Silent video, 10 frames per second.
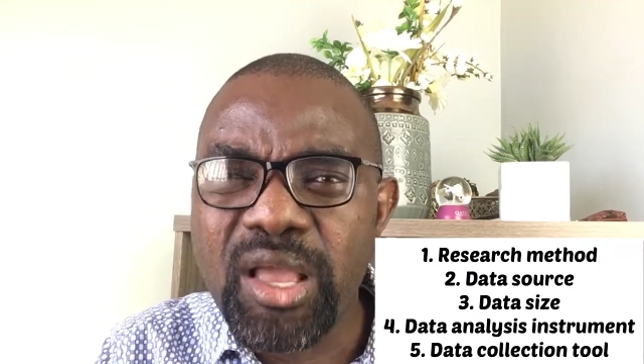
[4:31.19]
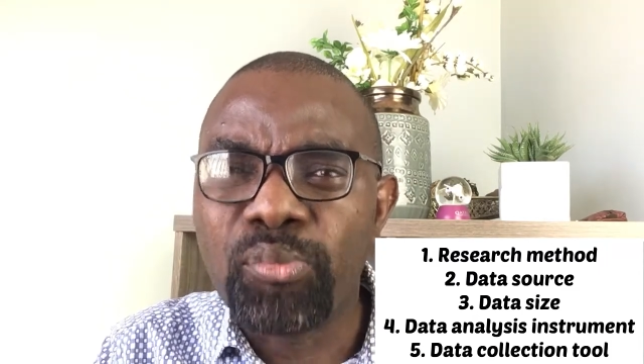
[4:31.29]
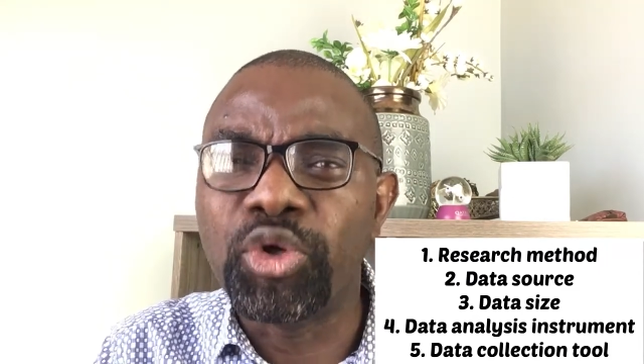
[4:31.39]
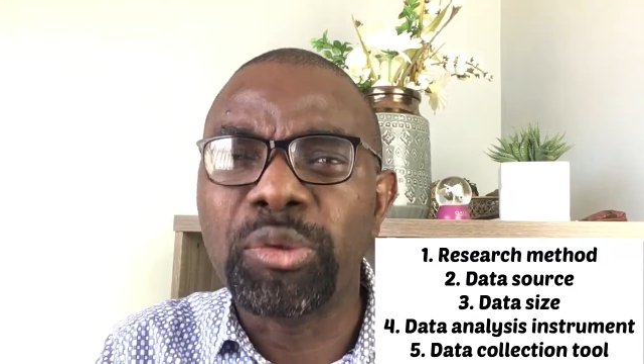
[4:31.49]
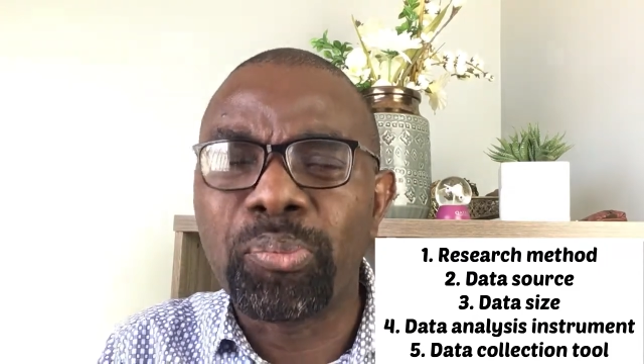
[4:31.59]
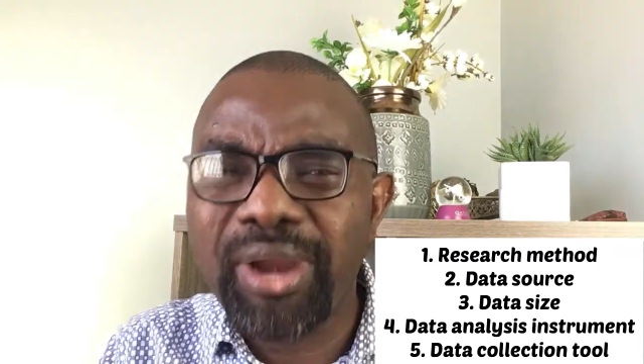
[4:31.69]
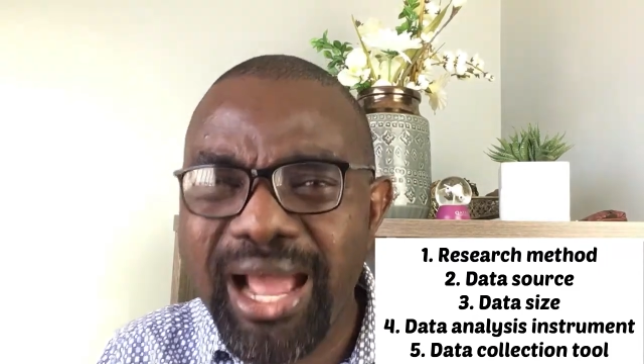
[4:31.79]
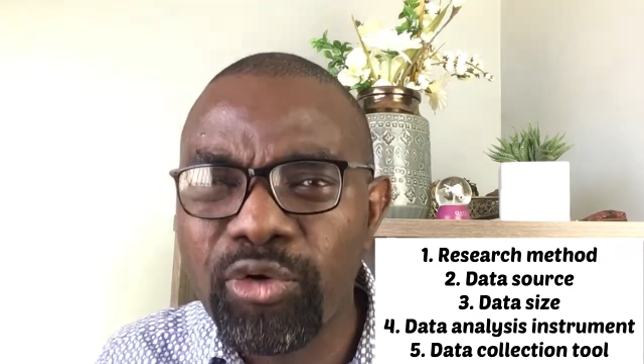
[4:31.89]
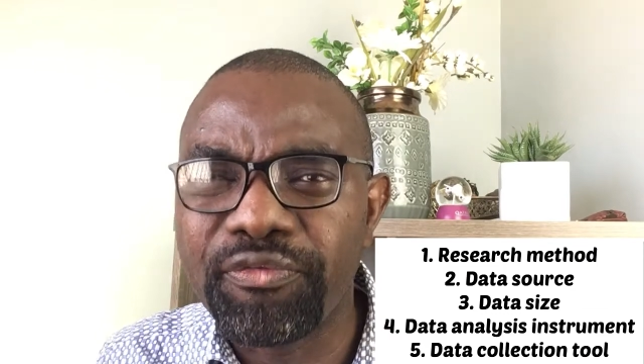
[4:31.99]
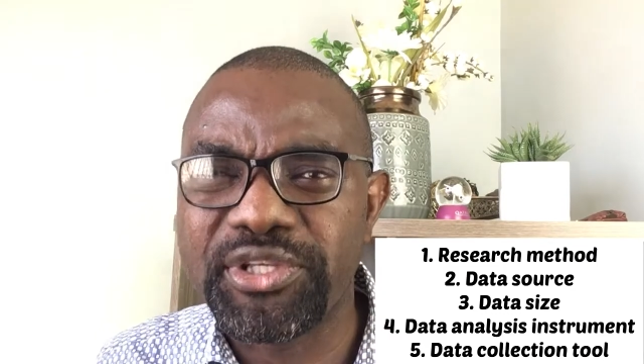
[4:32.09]
but the
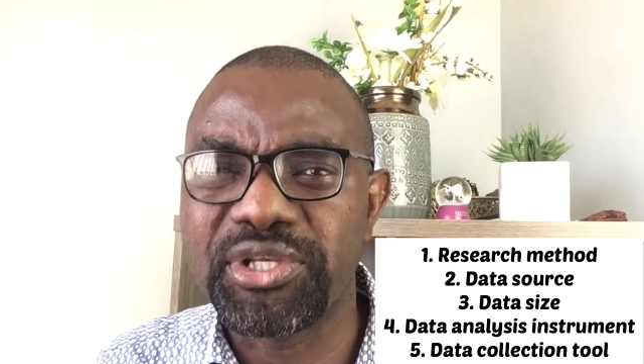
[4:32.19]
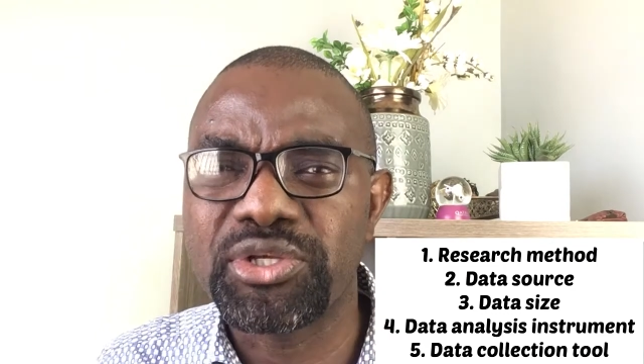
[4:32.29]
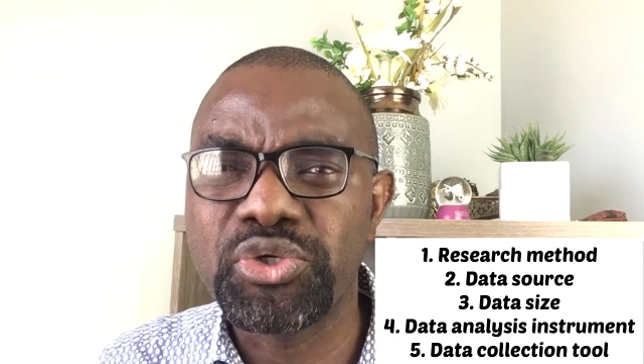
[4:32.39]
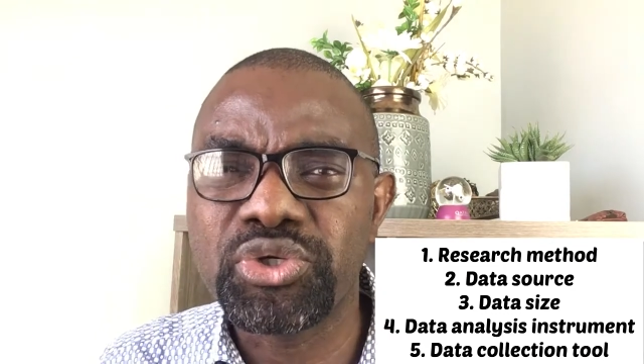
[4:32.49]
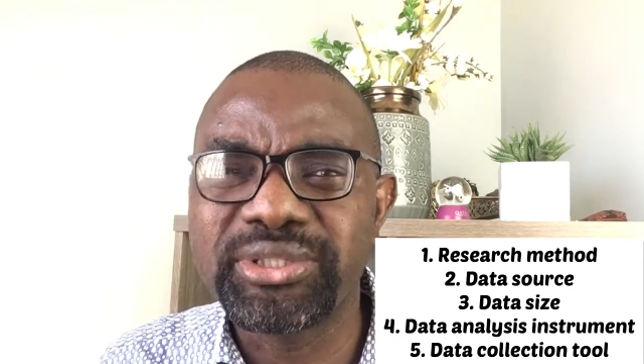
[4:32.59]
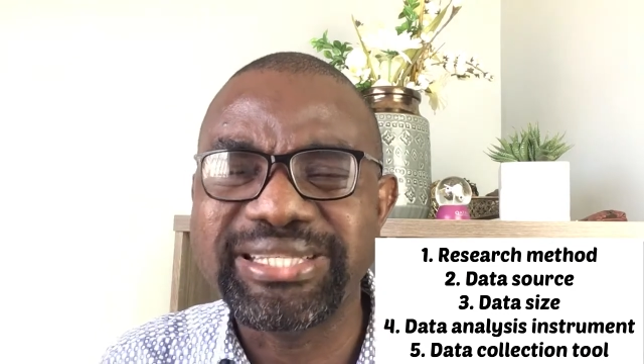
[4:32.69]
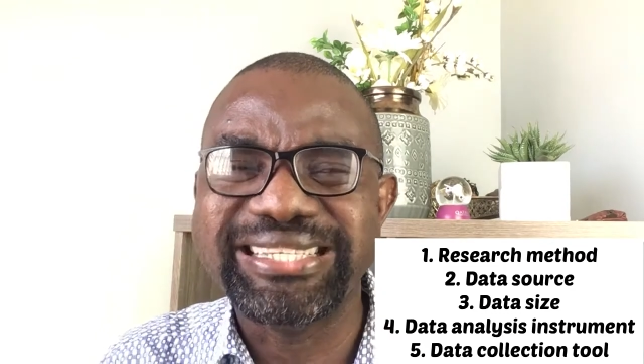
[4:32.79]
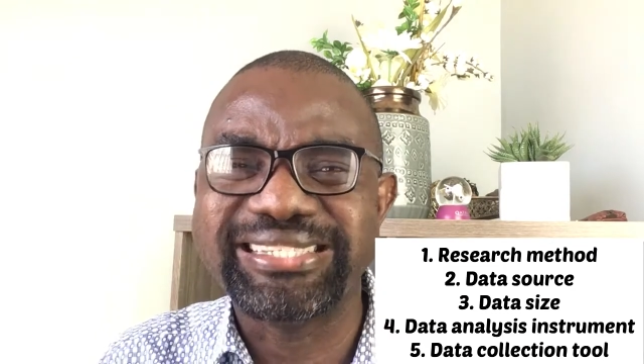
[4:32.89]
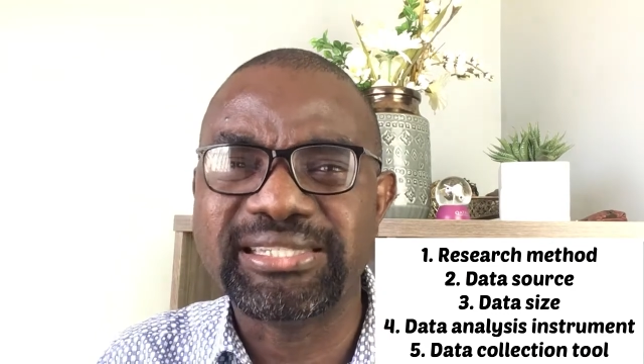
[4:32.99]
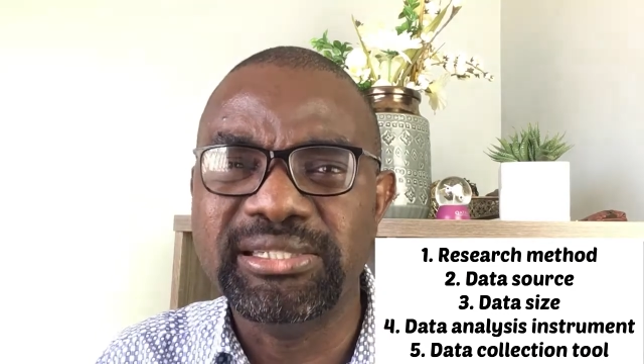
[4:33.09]
plan of execution
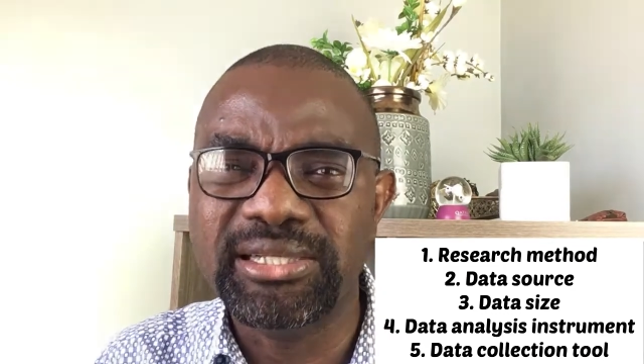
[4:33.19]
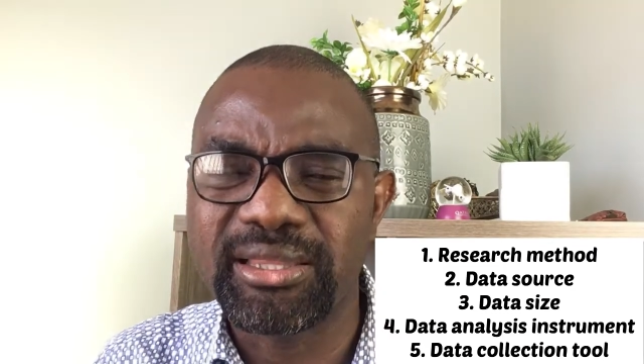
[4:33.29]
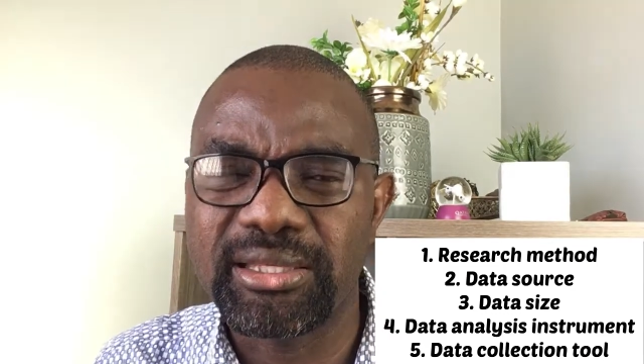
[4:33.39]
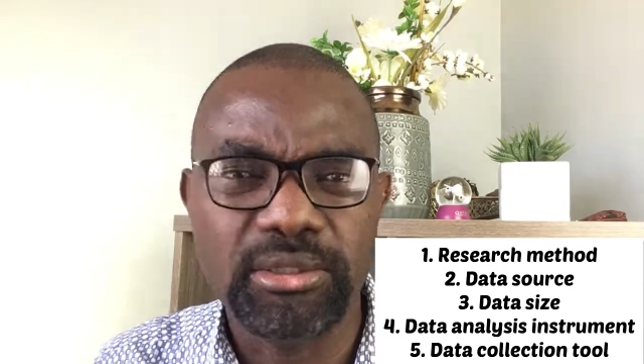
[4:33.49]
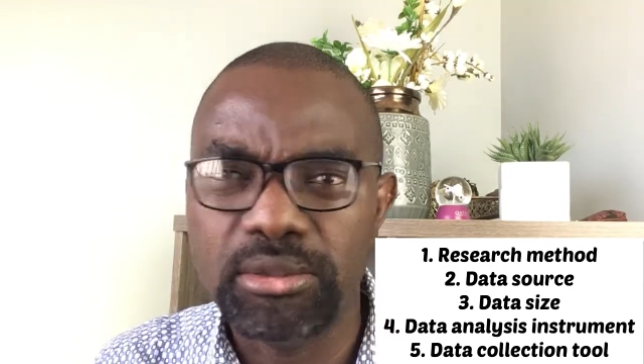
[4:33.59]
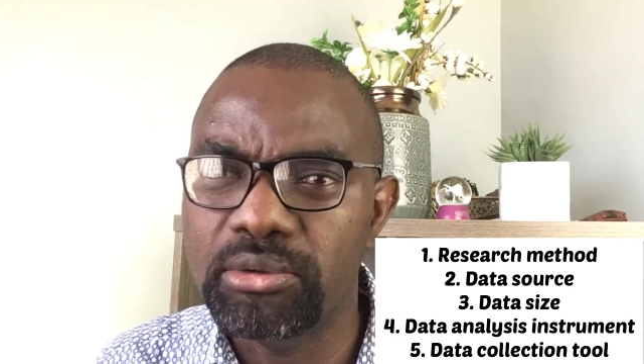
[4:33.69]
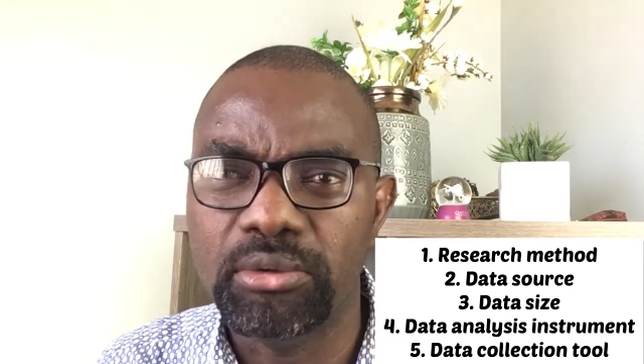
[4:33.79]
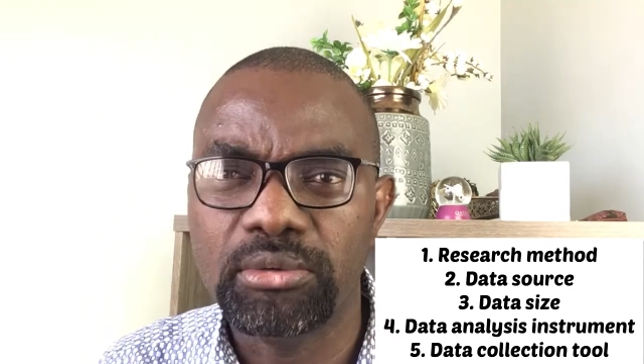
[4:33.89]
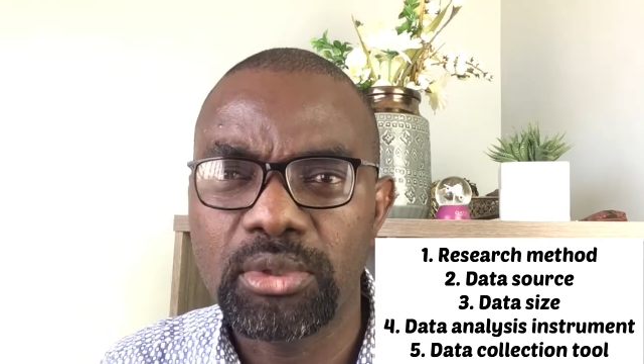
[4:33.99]
is nothing. No.